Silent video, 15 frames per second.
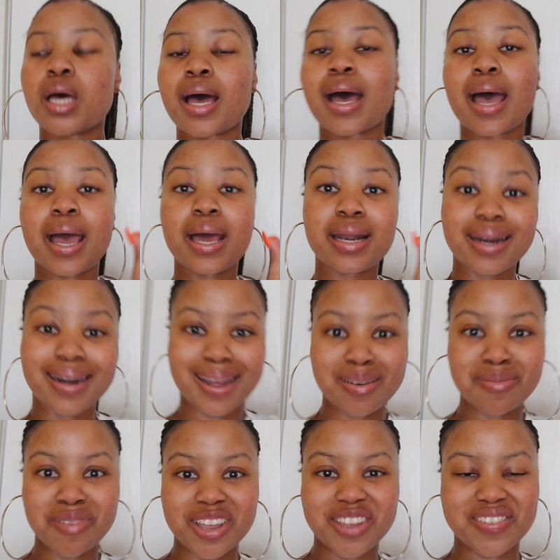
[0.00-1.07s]
I had a
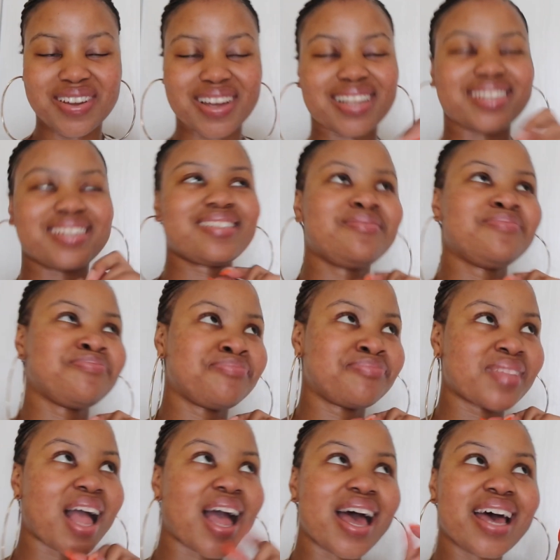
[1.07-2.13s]
nightmare, you guys.
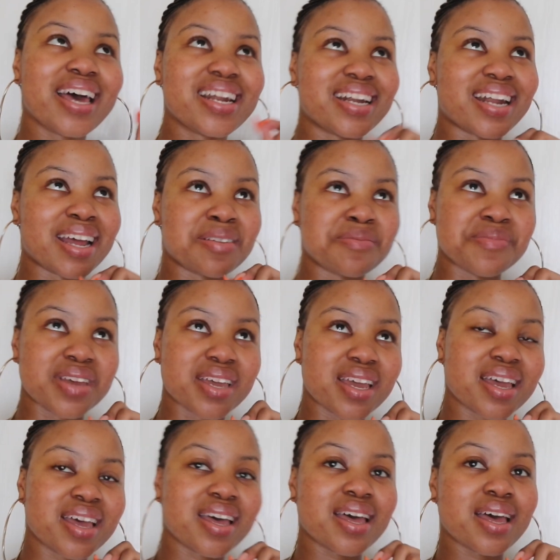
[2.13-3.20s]
I had a nightmare
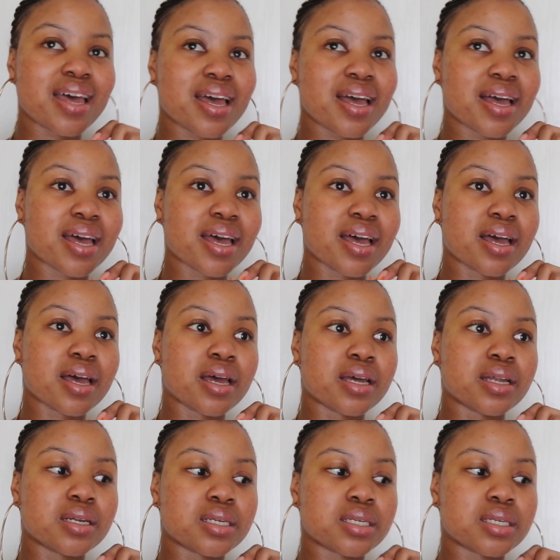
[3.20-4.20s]
at,